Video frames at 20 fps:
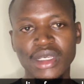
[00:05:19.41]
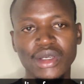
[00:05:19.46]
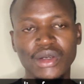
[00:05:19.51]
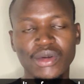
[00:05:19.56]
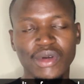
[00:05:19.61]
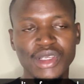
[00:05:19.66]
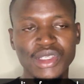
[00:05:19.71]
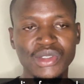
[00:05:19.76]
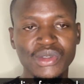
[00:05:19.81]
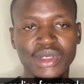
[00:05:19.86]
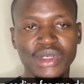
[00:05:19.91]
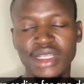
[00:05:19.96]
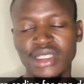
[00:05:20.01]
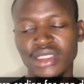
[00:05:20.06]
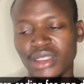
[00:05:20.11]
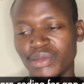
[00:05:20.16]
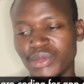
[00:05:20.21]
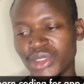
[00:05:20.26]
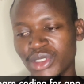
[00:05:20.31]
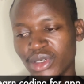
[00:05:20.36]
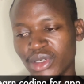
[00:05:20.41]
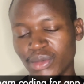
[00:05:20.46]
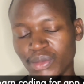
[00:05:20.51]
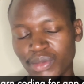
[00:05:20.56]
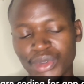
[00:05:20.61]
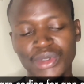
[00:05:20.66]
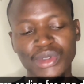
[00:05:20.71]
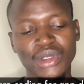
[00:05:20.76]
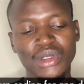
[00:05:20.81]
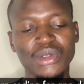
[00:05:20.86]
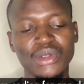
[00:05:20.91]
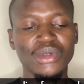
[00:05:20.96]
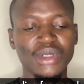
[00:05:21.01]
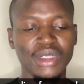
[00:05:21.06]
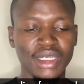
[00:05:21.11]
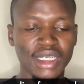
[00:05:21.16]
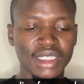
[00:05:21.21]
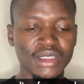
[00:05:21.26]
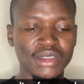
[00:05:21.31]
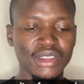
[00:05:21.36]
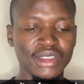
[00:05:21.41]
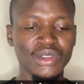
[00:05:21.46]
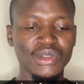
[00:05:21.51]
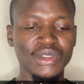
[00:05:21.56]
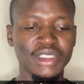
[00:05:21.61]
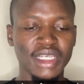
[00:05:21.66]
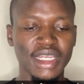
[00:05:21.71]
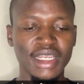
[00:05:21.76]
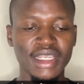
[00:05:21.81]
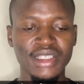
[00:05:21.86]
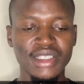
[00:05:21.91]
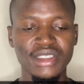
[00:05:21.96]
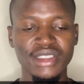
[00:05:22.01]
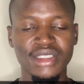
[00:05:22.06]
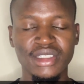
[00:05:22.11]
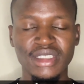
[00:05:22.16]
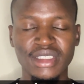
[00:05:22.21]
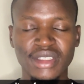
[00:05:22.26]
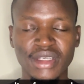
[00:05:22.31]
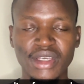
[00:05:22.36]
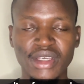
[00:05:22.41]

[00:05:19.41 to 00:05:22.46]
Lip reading: Once you get some job, you get new challenges.